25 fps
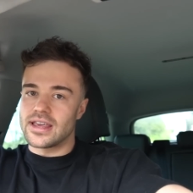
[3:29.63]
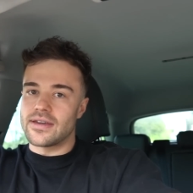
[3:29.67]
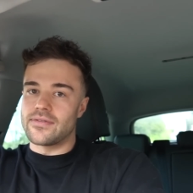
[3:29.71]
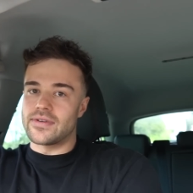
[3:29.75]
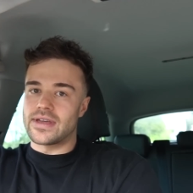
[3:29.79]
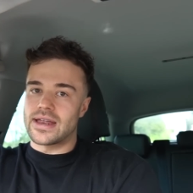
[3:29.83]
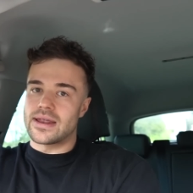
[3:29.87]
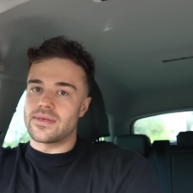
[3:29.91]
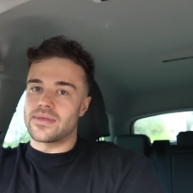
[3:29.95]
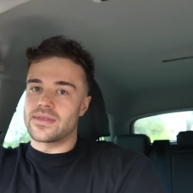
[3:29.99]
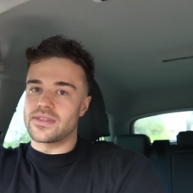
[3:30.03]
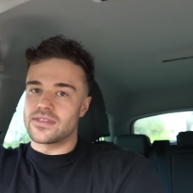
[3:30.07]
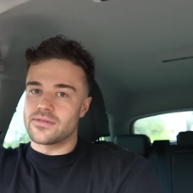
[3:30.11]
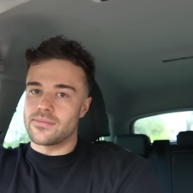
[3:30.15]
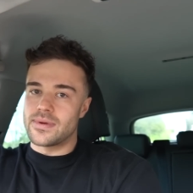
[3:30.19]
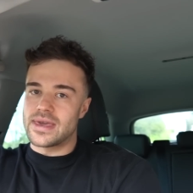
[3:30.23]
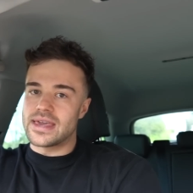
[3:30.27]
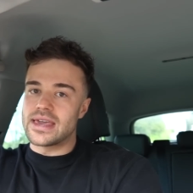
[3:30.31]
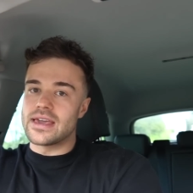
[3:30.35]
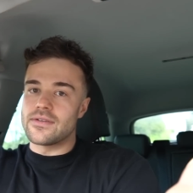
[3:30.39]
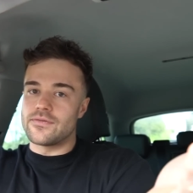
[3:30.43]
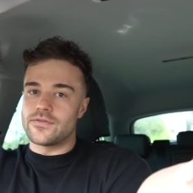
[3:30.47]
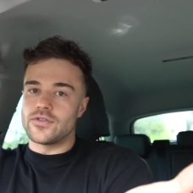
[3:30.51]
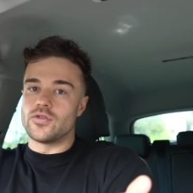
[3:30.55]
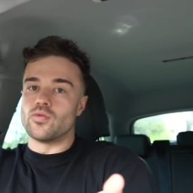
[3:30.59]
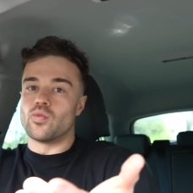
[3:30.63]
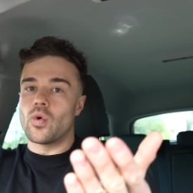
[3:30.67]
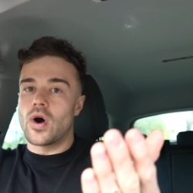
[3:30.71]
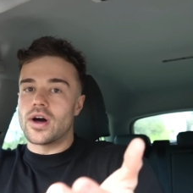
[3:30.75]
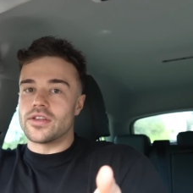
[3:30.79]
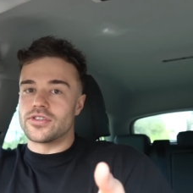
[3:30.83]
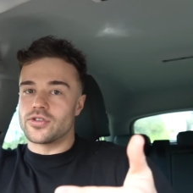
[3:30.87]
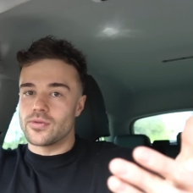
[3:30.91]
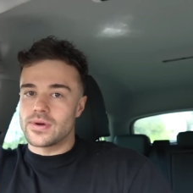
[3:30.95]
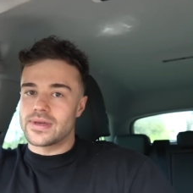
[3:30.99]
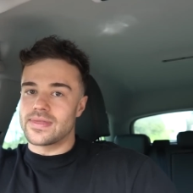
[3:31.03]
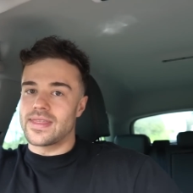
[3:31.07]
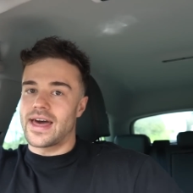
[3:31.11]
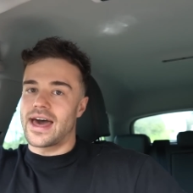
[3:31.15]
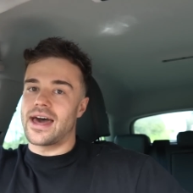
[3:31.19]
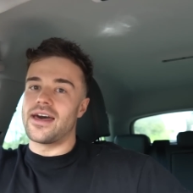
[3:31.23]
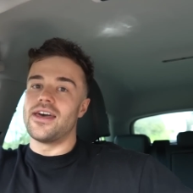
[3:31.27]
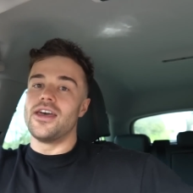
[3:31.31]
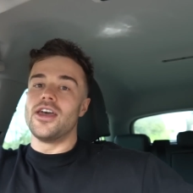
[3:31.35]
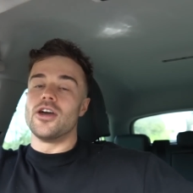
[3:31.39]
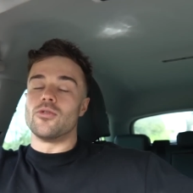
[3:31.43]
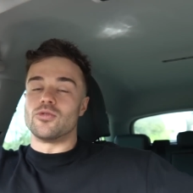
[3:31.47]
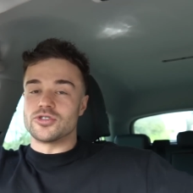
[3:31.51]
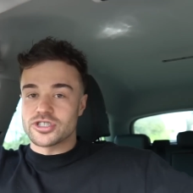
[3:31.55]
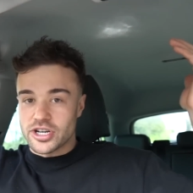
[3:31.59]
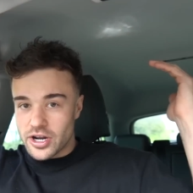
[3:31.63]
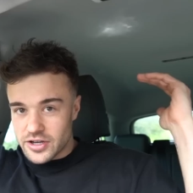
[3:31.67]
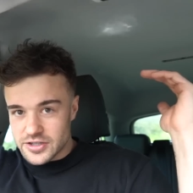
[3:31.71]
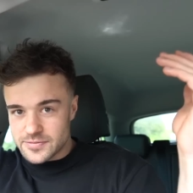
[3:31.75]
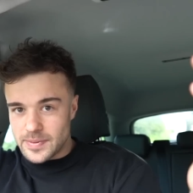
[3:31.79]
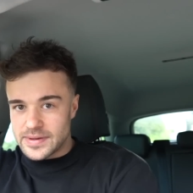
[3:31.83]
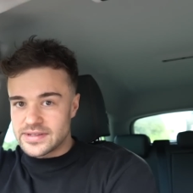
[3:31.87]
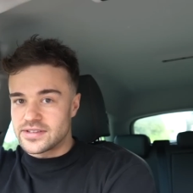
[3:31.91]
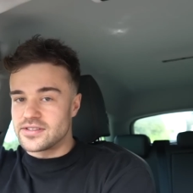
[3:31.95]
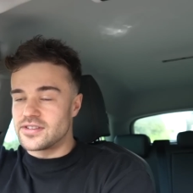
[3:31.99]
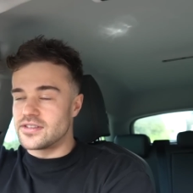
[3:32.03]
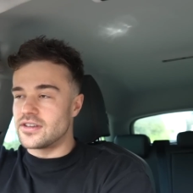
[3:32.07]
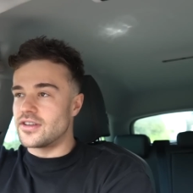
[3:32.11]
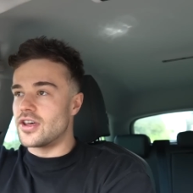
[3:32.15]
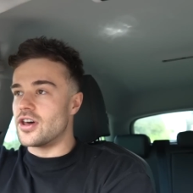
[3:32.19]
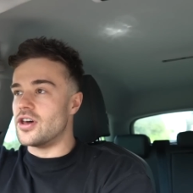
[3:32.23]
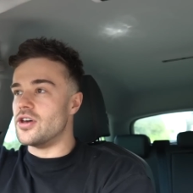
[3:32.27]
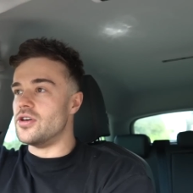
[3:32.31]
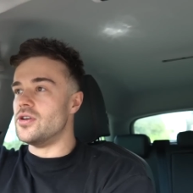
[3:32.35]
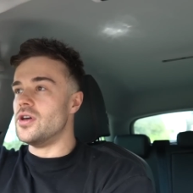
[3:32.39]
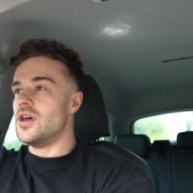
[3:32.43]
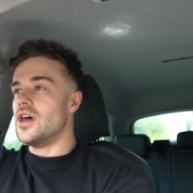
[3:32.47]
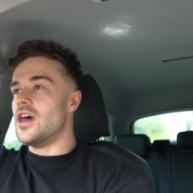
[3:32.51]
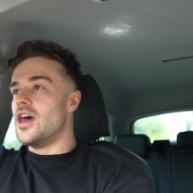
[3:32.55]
giving anything to me if you were doing that which i don't expect you to do